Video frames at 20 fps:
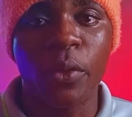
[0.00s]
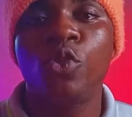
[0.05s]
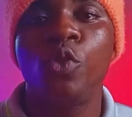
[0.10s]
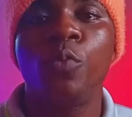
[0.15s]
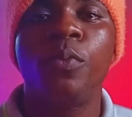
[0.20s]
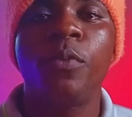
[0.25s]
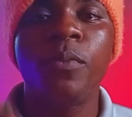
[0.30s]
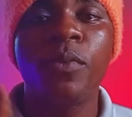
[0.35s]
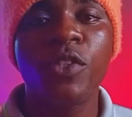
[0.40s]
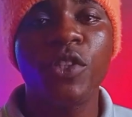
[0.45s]

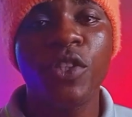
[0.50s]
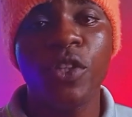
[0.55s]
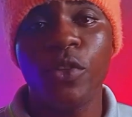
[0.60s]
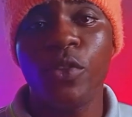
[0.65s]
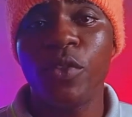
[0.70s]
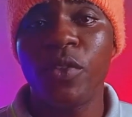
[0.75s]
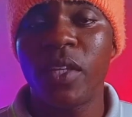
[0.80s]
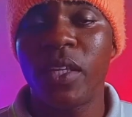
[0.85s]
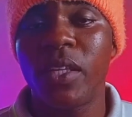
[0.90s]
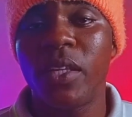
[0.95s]
So promoting
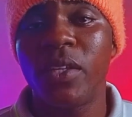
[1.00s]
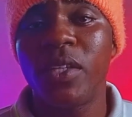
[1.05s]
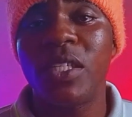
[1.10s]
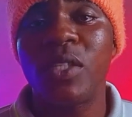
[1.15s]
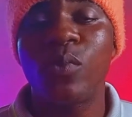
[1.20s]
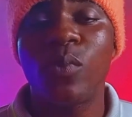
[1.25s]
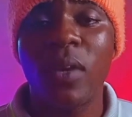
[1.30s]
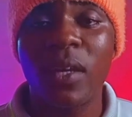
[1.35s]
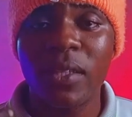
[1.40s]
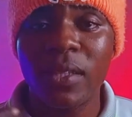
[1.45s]
your YouTube channel
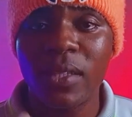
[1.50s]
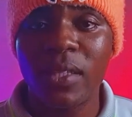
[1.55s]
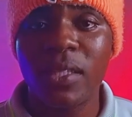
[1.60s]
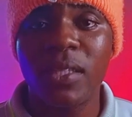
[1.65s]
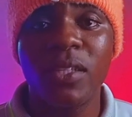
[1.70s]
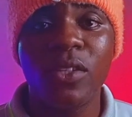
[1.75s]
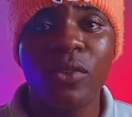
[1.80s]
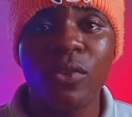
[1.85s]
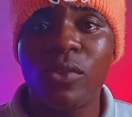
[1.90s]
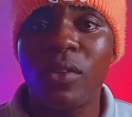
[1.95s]
is one
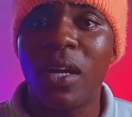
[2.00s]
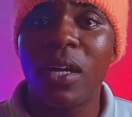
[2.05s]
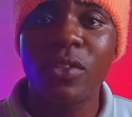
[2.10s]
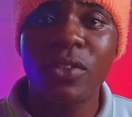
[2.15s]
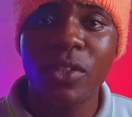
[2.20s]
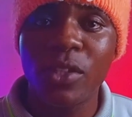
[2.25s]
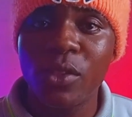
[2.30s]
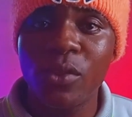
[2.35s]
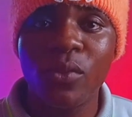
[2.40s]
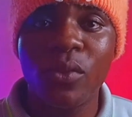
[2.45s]
thing you should
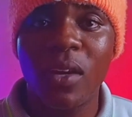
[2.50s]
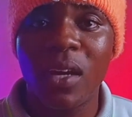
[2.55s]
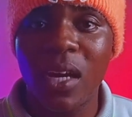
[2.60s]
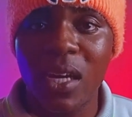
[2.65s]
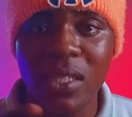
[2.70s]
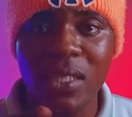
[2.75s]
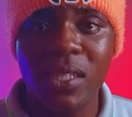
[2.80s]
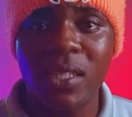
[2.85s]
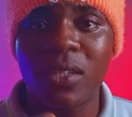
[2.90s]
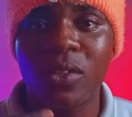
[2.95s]
actually do
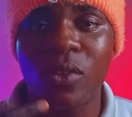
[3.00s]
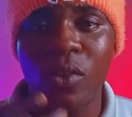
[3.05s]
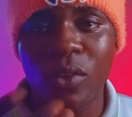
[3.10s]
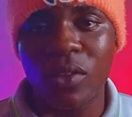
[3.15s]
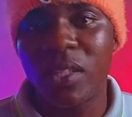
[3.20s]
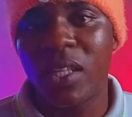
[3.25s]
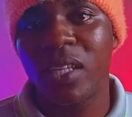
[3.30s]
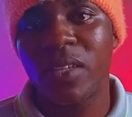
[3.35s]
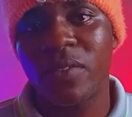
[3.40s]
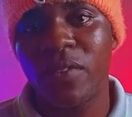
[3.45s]
as a
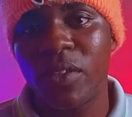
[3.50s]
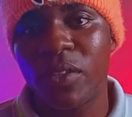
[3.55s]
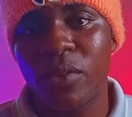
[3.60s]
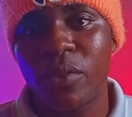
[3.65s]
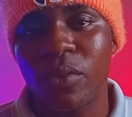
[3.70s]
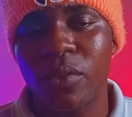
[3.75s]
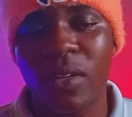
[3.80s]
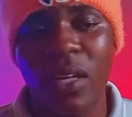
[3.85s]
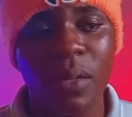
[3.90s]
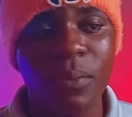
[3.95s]
content
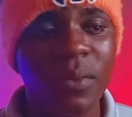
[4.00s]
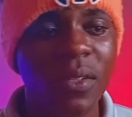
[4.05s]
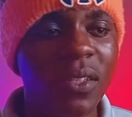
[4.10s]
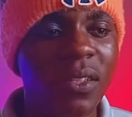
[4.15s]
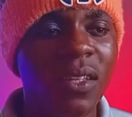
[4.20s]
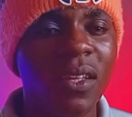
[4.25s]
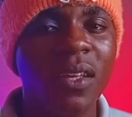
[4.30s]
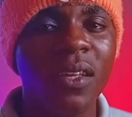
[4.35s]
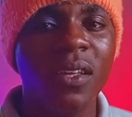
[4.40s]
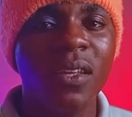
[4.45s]
creator. I
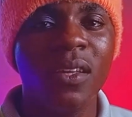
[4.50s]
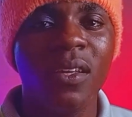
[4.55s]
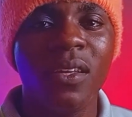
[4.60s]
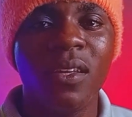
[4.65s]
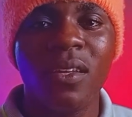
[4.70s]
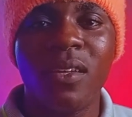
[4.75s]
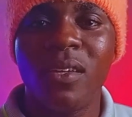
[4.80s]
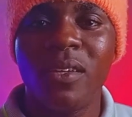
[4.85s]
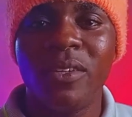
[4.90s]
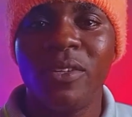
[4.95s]
mean,
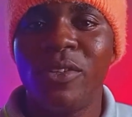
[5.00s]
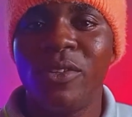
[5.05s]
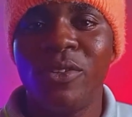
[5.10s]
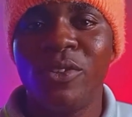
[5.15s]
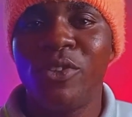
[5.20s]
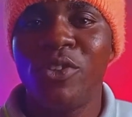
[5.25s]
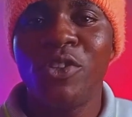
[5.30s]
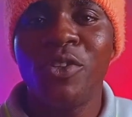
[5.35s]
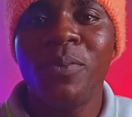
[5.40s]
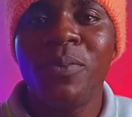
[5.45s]

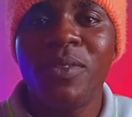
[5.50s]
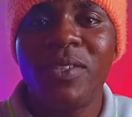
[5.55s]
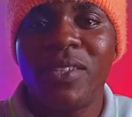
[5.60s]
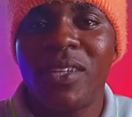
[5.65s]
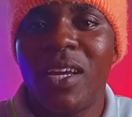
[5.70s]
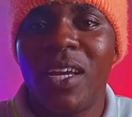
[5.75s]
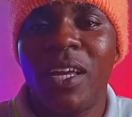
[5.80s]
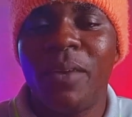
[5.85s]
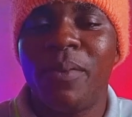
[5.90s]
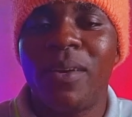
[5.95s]
you shouldn't be
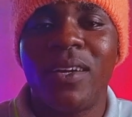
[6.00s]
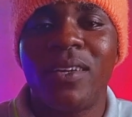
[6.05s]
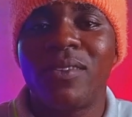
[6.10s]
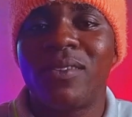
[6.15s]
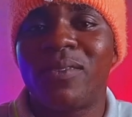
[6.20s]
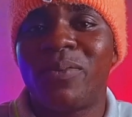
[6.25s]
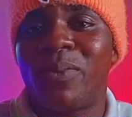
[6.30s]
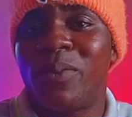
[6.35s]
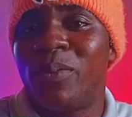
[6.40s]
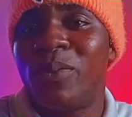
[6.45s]
shy
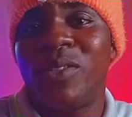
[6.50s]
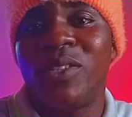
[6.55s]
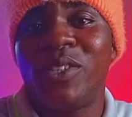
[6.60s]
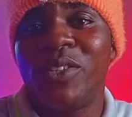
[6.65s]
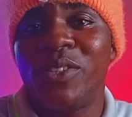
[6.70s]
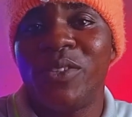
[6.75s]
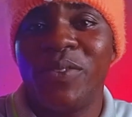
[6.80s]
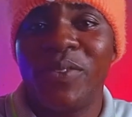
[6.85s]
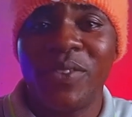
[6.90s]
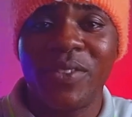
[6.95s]
about
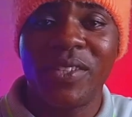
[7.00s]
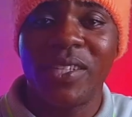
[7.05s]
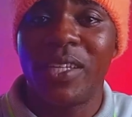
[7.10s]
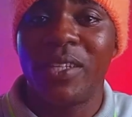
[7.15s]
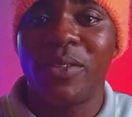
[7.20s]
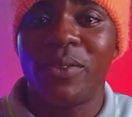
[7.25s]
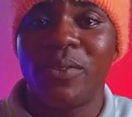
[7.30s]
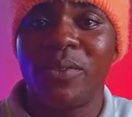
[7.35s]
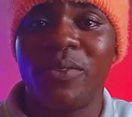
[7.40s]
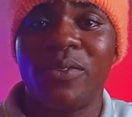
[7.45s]
promoting your YouTube
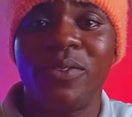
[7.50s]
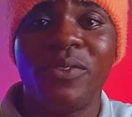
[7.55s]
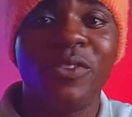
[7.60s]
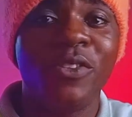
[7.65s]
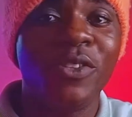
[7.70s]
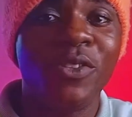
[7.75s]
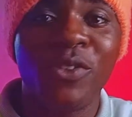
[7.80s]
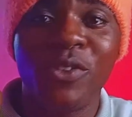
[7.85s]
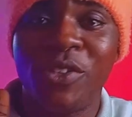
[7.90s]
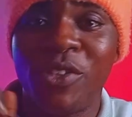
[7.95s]
channel. You
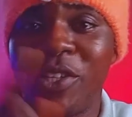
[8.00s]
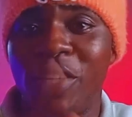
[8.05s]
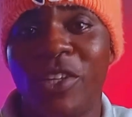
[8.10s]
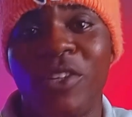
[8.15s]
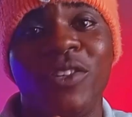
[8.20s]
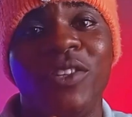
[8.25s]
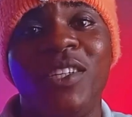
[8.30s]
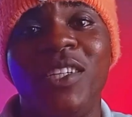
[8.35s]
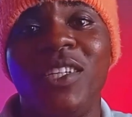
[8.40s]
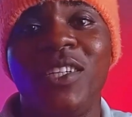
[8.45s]
need to share
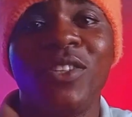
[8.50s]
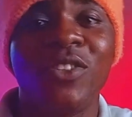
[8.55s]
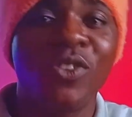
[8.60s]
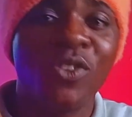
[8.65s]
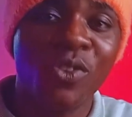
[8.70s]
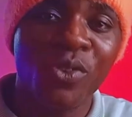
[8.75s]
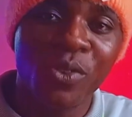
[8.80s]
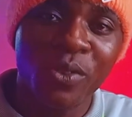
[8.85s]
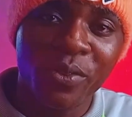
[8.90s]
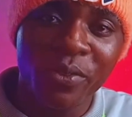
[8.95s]
your link
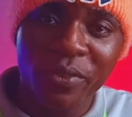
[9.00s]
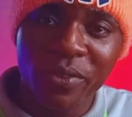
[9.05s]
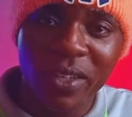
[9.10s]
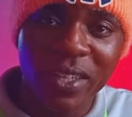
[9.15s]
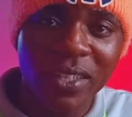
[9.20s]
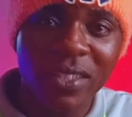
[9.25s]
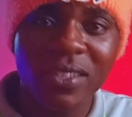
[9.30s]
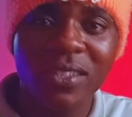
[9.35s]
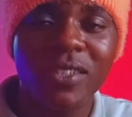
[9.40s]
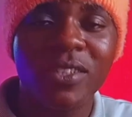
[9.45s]
to your
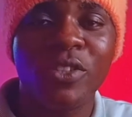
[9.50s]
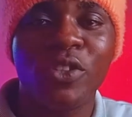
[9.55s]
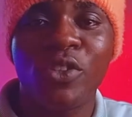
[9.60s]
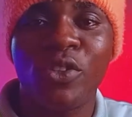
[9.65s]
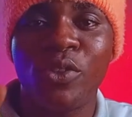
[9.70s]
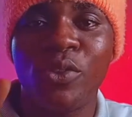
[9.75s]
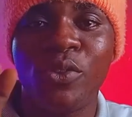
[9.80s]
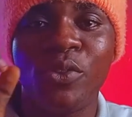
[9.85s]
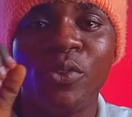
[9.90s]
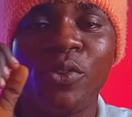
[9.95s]
friends,
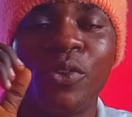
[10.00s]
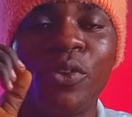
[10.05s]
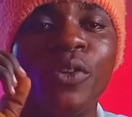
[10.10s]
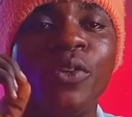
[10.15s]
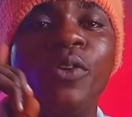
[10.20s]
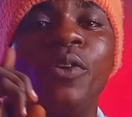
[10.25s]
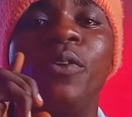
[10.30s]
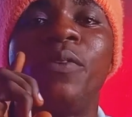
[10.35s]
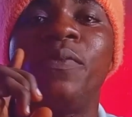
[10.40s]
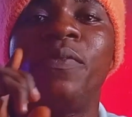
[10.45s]
to
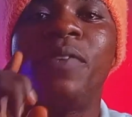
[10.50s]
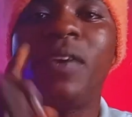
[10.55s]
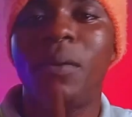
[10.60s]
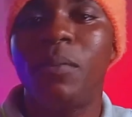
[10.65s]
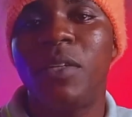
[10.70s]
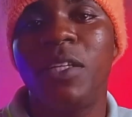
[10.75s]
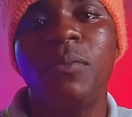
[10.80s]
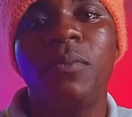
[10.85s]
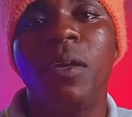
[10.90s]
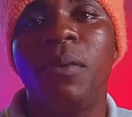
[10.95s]
your
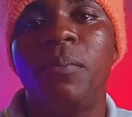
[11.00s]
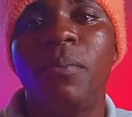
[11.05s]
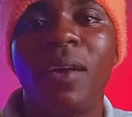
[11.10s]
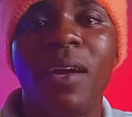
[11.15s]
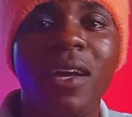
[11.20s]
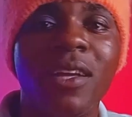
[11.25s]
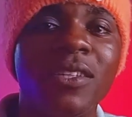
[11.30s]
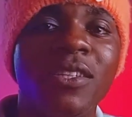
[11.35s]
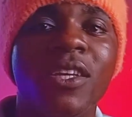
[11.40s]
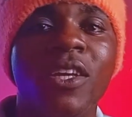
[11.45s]
family
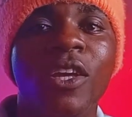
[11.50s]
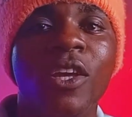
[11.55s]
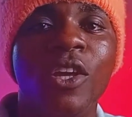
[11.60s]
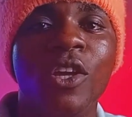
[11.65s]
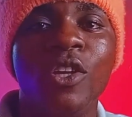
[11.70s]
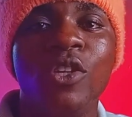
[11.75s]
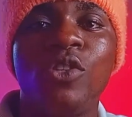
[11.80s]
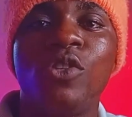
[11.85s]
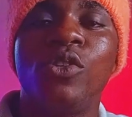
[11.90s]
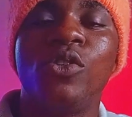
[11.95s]
members,
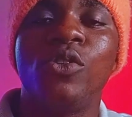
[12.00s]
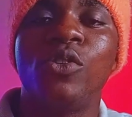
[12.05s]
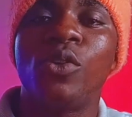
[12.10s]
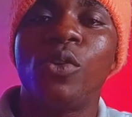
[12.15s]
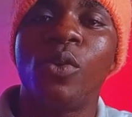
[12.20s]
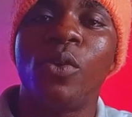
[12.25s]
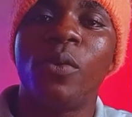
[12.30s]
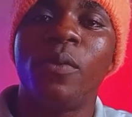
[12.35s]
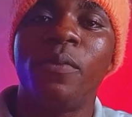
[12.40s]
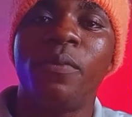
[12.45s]
to
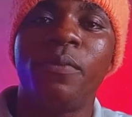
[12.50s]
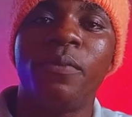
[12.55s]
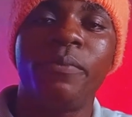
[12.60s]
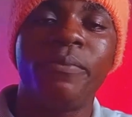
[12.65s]
your